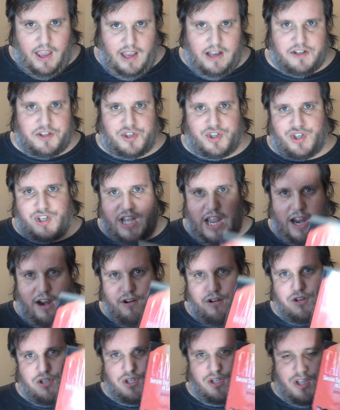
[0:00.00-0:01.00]
It
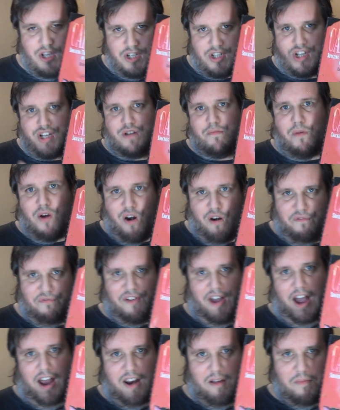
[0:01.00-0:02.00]
scares the
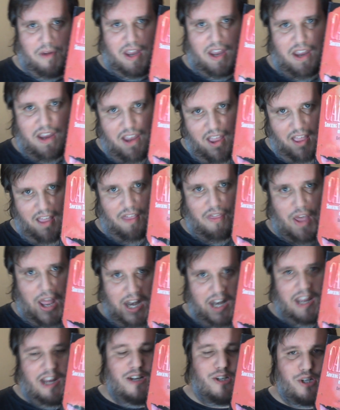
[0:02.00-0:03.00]
Smurf out of me
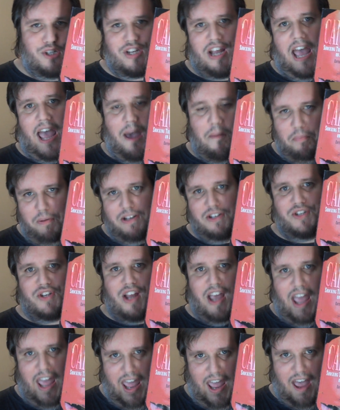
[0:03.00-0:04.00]
that he just
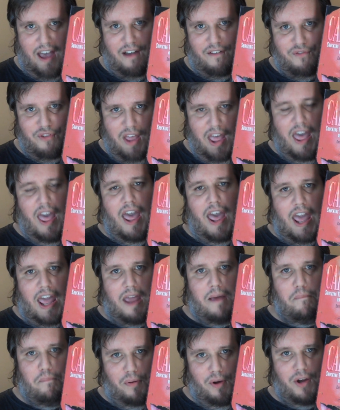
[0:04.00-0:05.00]
happens to have
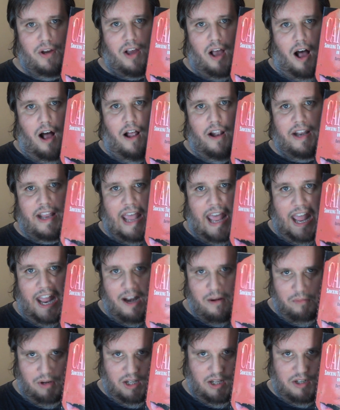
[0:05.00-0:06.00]
a book on
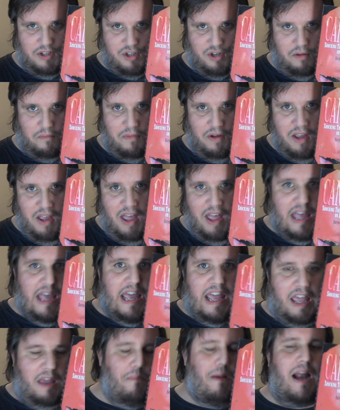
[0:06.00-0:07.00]
cannibalism.
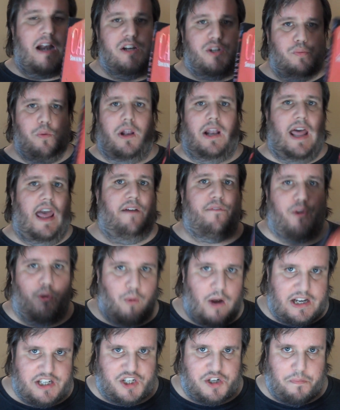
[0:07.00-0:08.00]
He might as well have
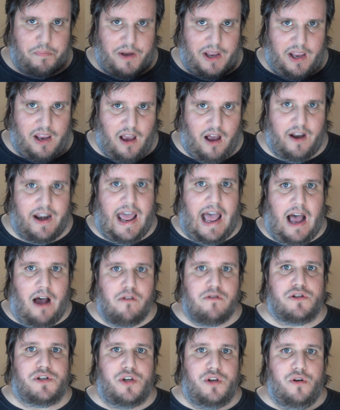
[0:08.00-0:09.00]
a recipe on
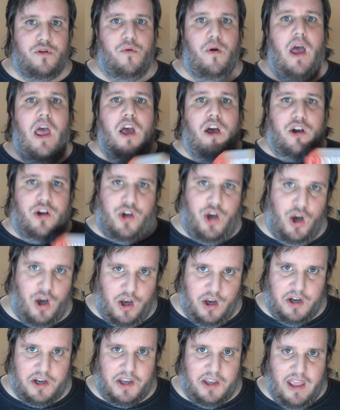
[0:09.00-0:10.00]
how to
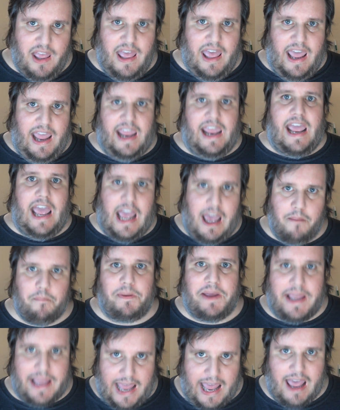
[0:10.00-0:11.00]
cook a
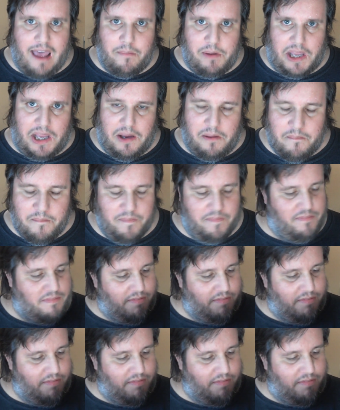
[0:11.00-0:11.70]
HappyCabbie.